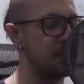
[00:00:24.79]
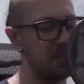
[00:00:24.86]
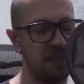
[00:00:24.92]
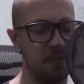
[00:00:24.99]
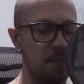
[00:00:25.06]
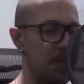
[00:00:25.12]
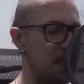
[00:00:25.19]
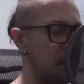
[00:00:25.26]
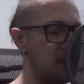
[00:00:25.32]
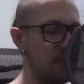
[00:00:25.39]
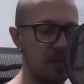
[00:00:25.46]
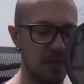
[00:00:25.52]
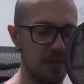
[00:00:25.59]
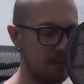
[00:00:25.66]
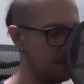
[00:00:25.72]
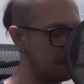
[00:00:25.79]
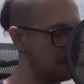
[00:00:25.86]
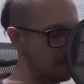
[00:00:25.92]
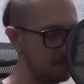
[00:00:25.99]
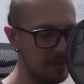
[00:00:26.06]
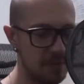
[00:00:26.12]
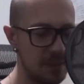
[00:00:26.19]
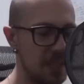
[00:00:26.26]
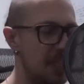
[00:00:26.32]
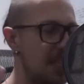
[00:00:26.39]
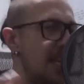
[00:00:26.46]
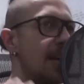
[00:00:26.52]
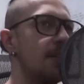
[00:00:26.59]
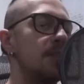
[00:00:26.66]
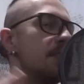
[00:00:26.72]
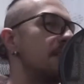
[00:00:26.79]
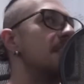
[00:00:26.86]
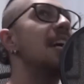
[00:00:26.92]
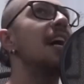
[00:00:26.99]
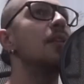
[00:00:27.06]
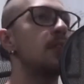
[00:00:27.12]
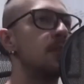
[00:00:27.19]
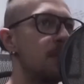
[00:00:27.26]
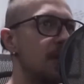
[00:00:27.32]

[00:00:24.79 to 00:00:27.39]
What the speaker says: has been used on countless